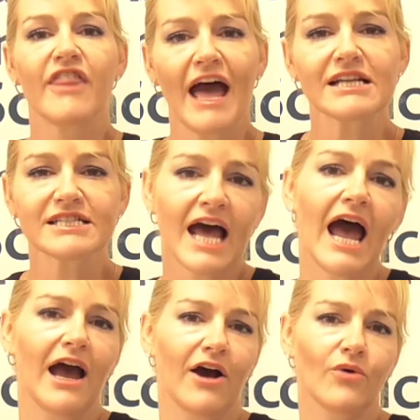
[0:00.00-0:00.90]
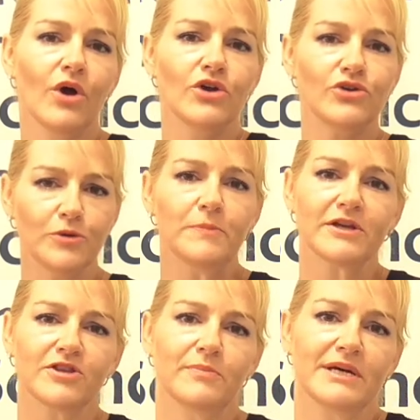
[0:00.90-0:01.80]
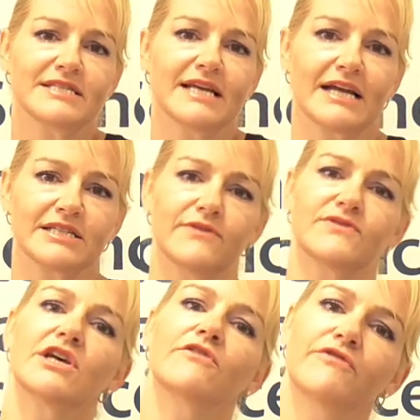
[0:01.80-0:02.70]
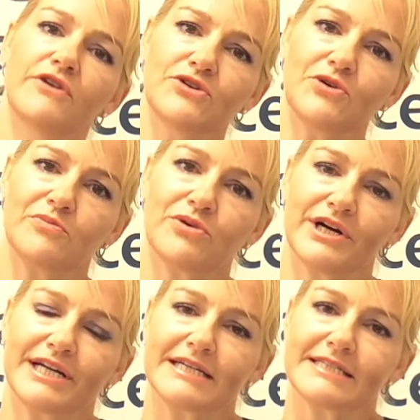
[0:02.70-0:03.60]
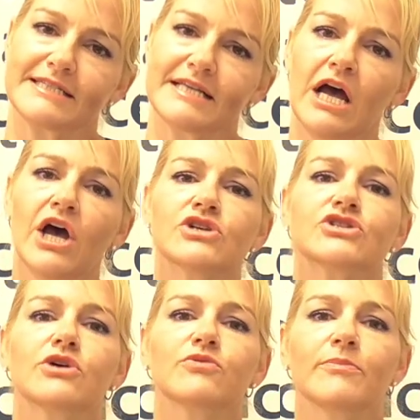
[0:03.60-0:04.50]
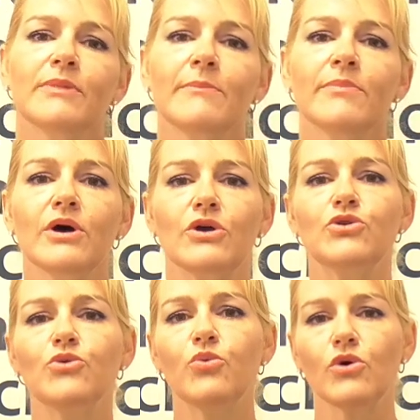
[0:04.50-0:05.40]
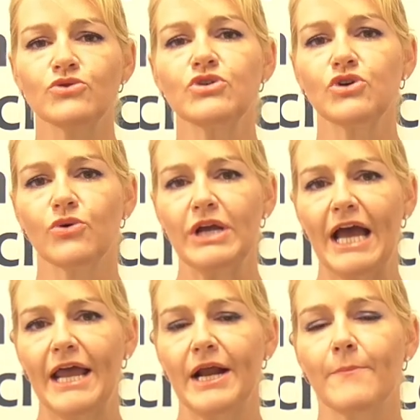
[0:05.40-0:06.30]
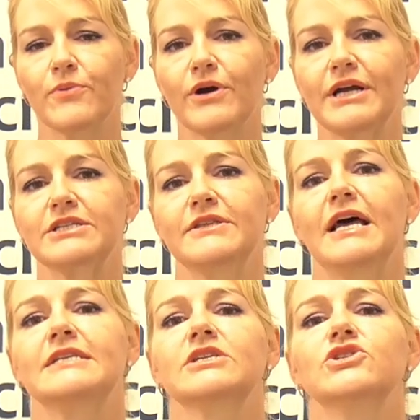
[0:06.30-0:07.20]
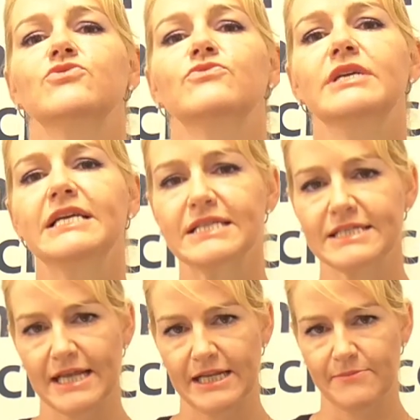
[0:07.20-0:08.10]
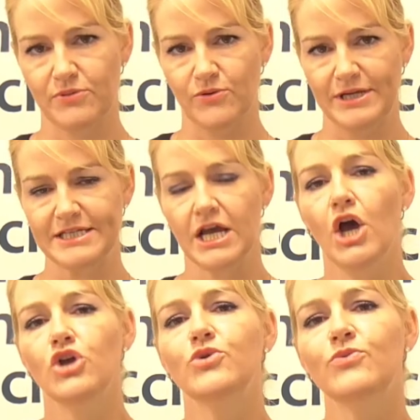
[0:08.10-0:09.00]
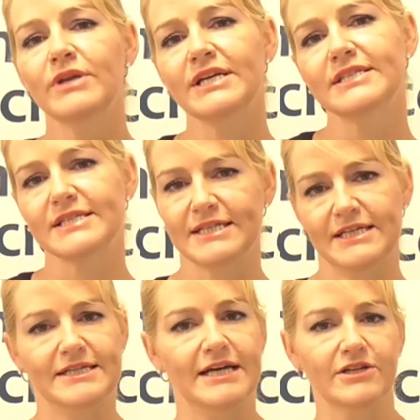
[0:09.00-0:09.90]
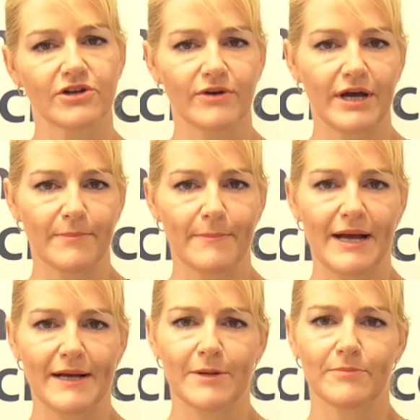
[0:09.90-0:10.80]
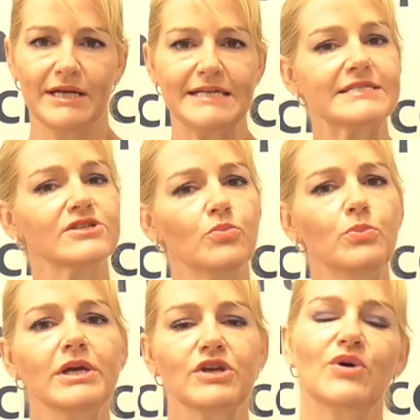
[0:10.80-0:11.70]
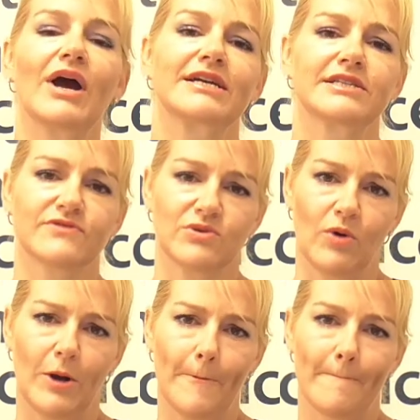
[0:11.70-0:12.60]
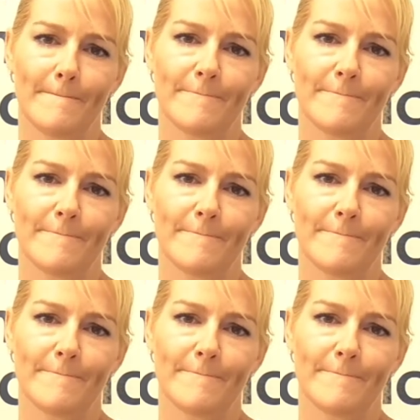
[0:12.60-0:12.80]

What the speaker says: that's how you pick the best actives for your products. So remember, you want to create a product that has a unique selling point. You need to stand out in a crowded marketplace, so pick your actives well.